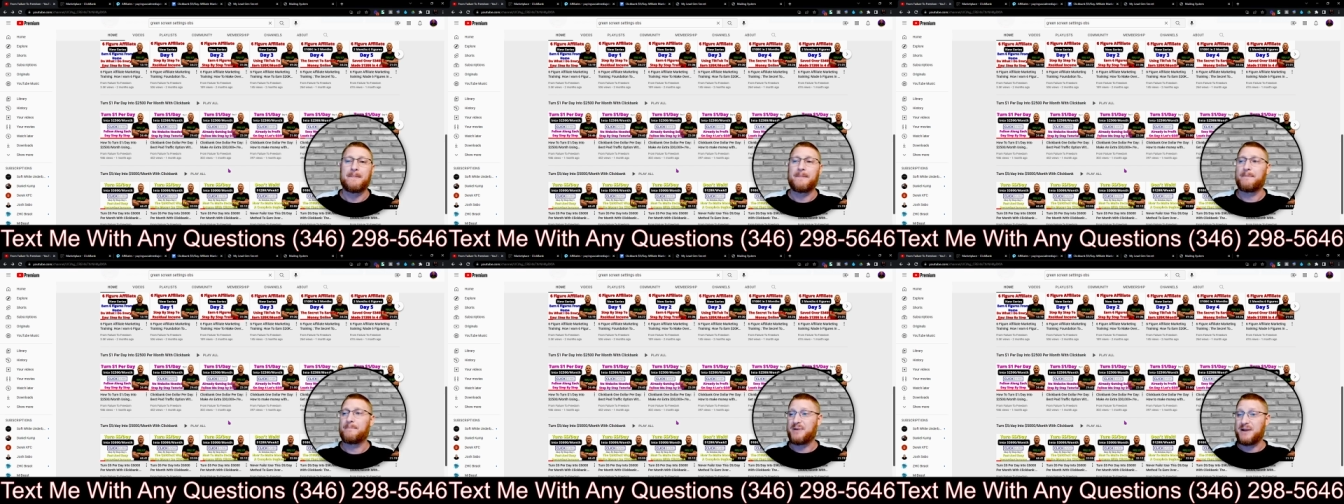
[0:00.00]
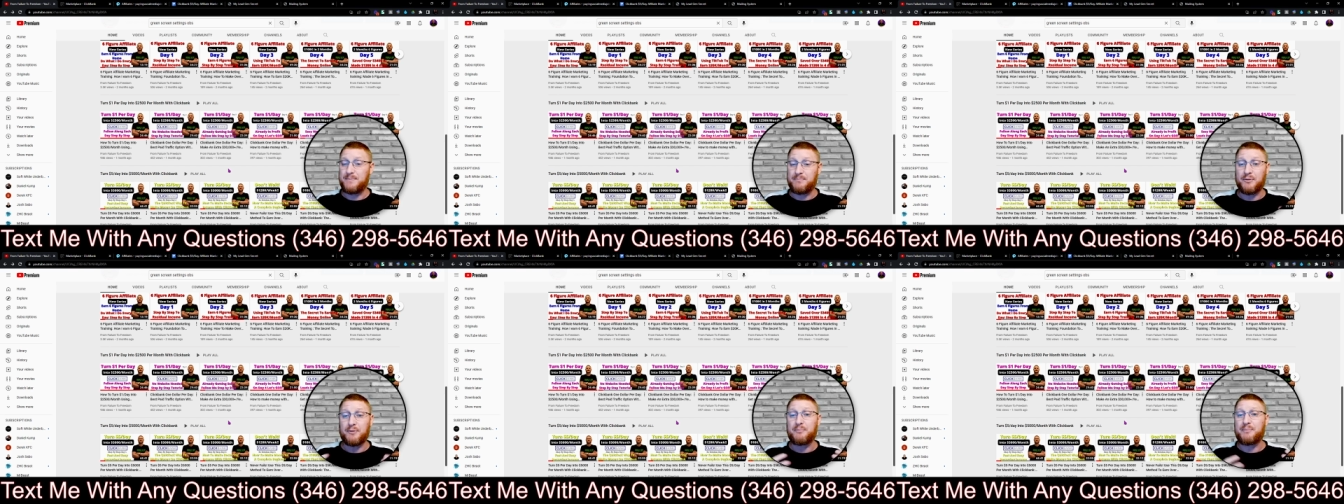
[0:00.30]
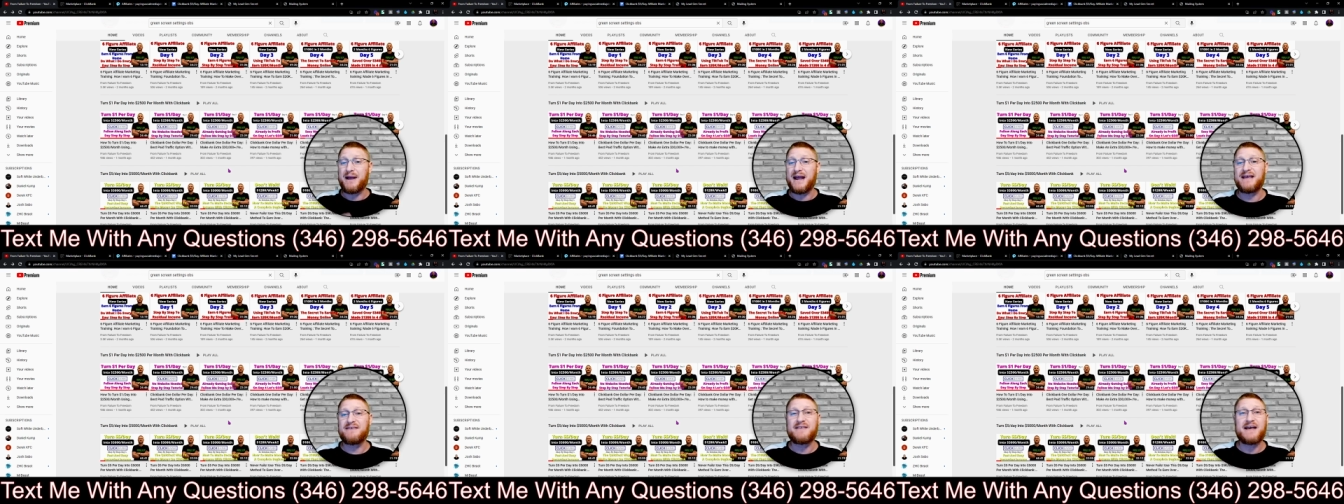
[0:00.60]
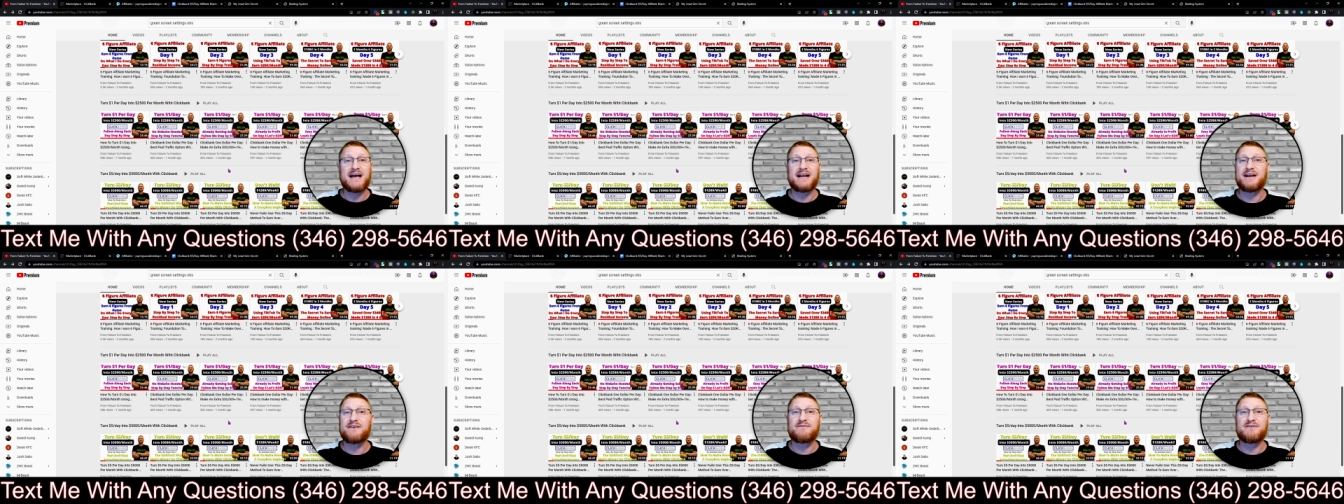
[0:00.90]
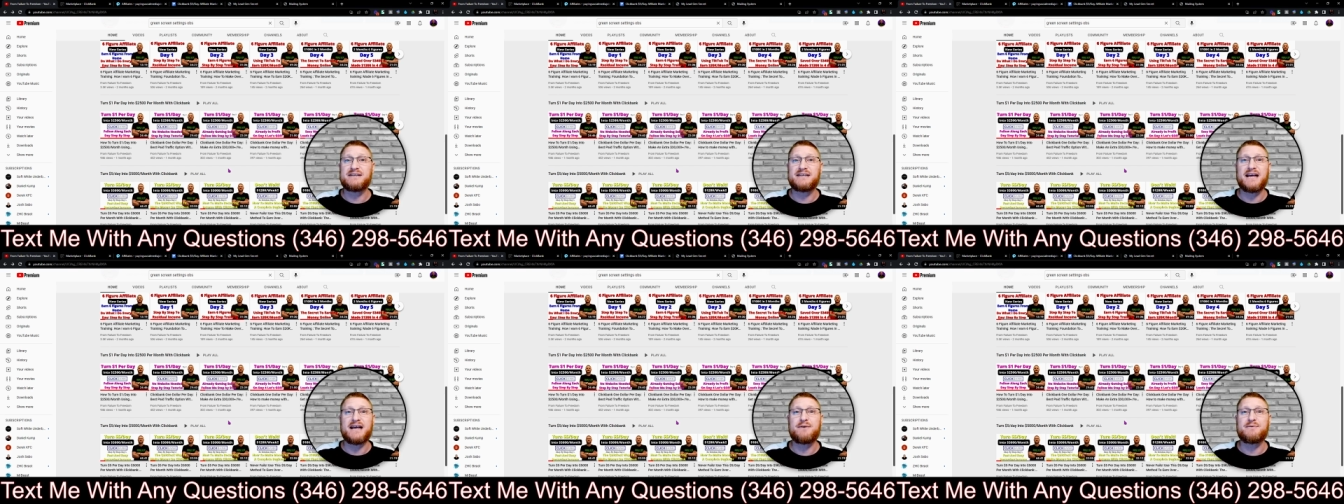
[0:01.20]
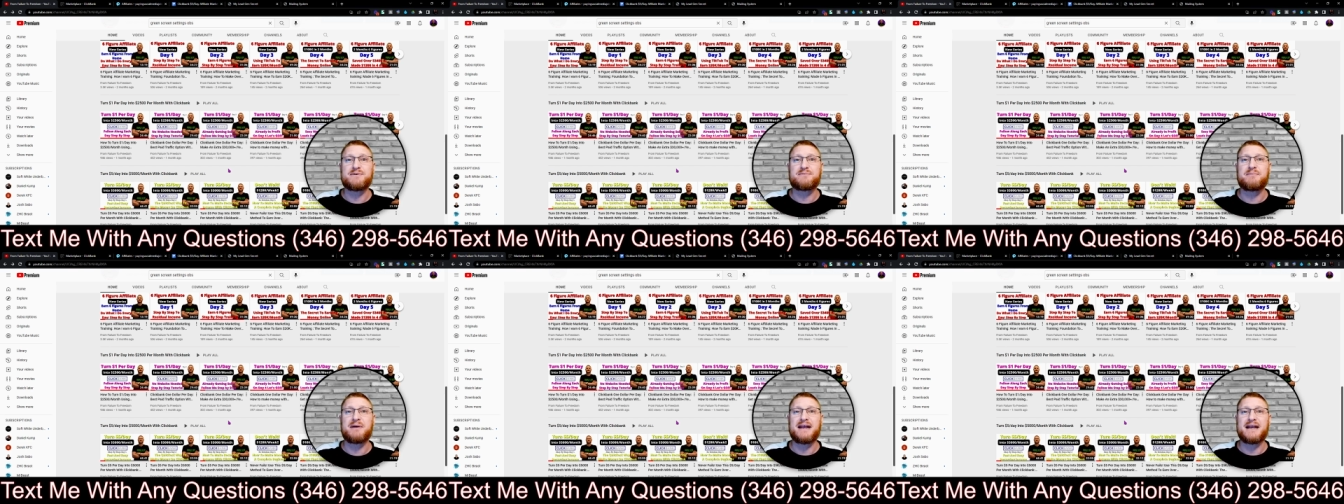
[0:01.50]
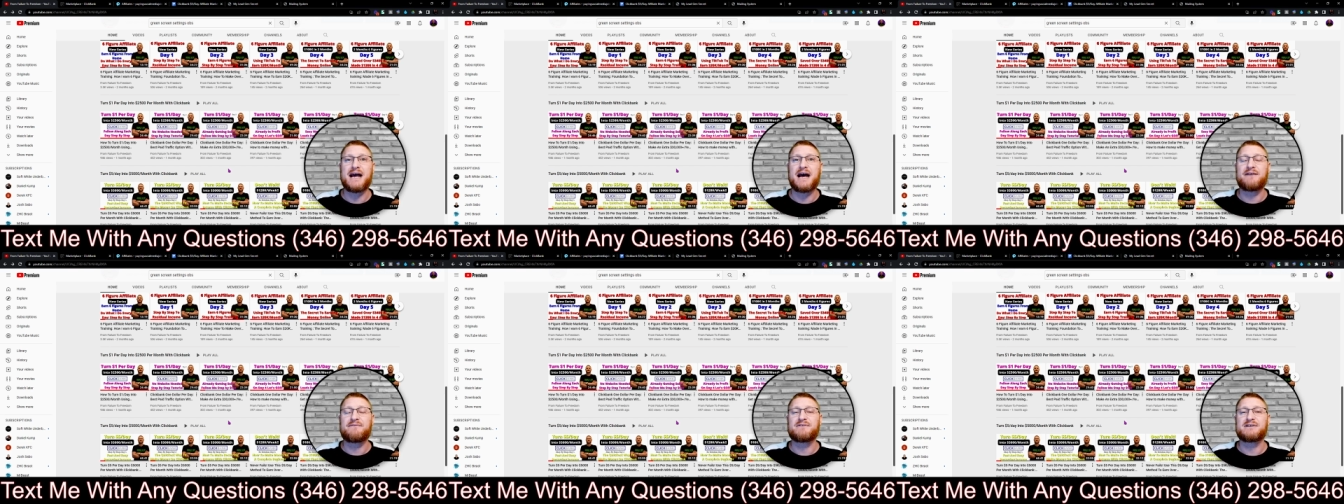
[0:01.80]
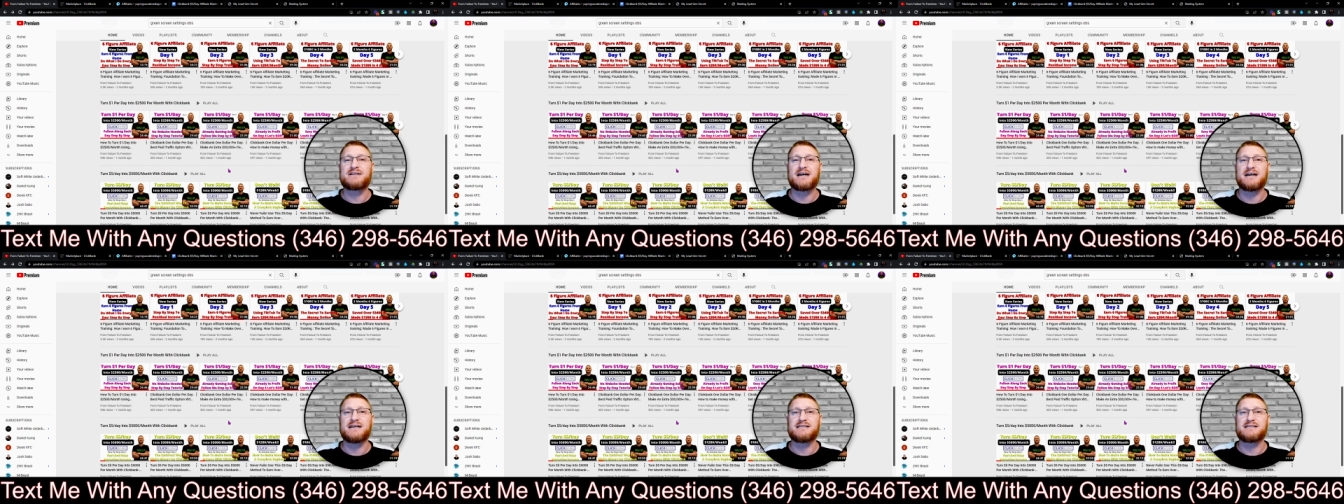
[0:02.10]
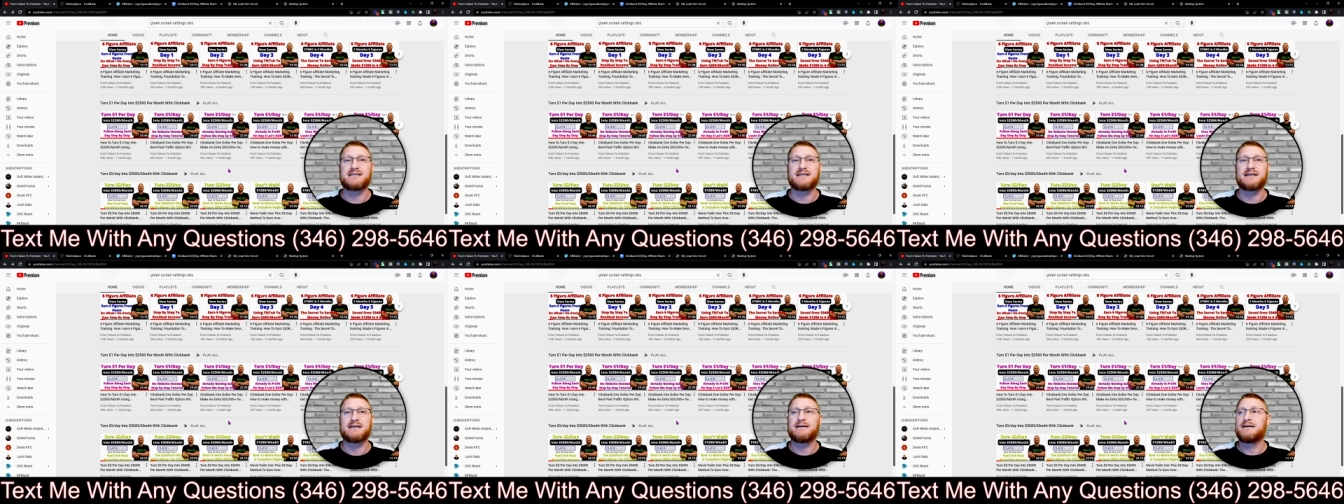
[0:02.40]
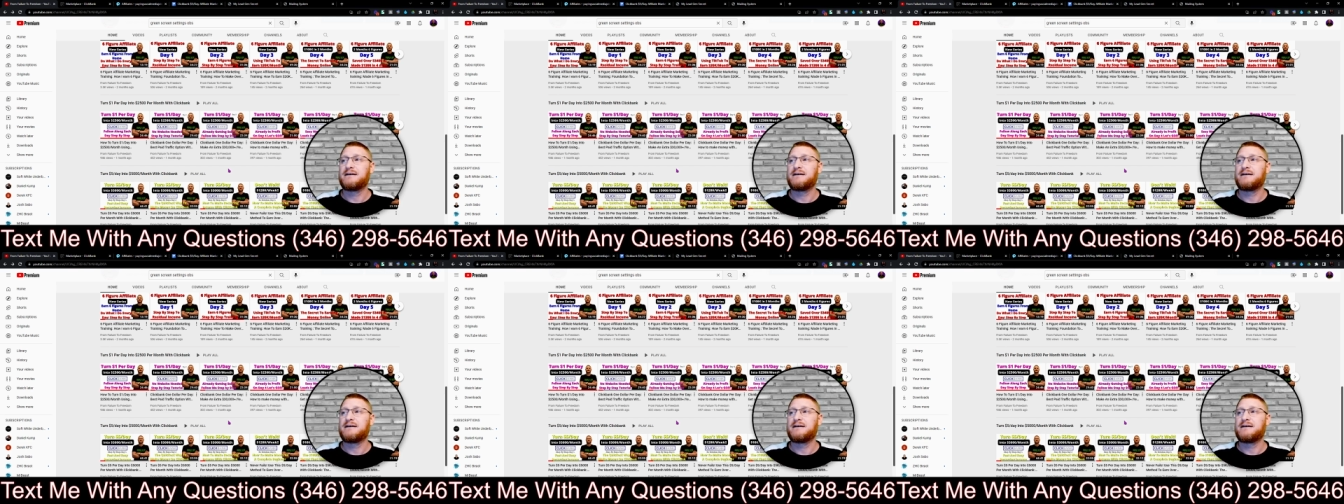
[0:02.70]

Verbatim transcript: People pay that every day with paid advertising.